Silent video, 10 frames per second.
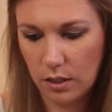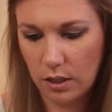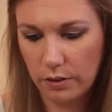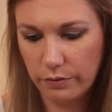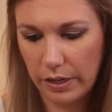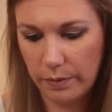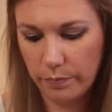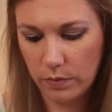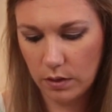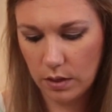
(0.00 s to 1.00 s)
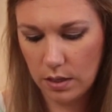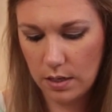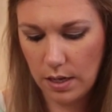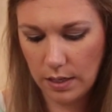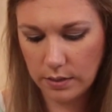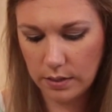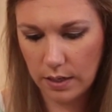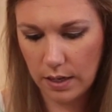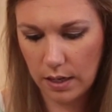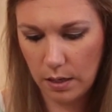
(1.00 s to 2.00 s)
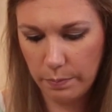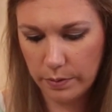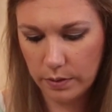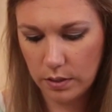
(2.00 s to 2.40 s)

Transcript: All right, next up,